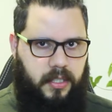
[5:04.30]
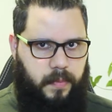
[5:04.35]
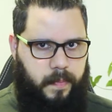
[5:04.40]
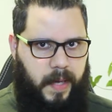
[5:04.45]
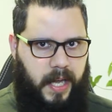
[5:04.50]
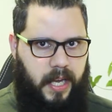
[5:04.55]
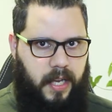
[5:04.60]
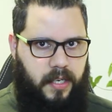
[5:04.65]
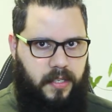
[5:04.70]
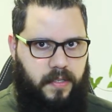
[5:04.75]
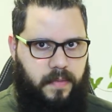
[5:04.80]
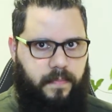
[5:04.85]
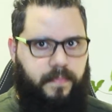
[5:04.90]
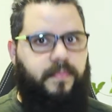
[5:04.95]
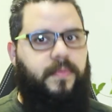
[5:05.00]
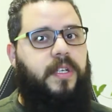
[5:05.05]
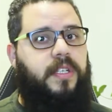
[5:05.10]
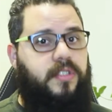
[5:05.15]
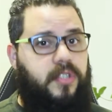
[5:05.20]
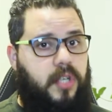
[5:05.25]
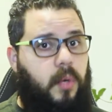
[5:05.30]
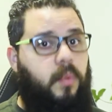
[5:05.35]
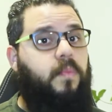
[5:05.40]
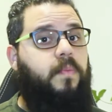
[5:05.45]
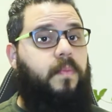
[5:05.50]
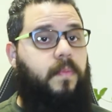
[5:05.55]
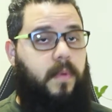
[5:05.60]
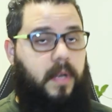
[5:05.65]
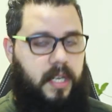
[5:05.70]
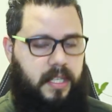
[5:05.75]
Spanish. So,
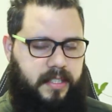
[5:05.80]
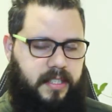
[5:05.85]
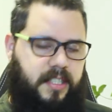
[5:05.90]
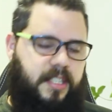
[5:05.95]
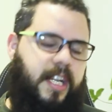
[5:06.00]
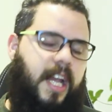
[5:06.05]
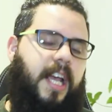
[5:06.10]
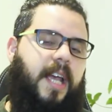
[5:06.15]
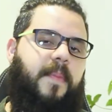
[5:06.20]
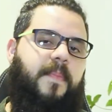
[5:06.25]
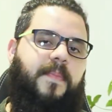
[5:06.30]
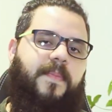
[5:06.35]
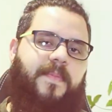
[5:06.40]
let's check it.